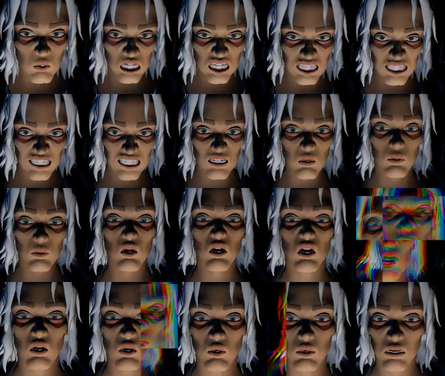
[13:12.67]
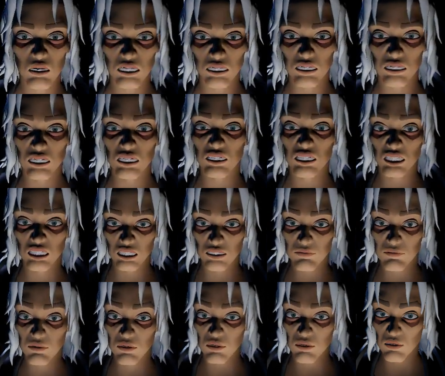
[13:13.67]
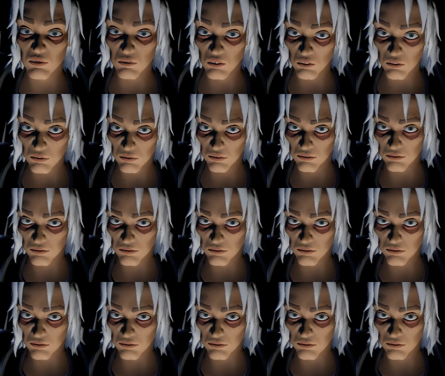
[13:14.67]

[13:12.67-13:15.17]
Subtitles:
caress the wall. It's indifferent to you.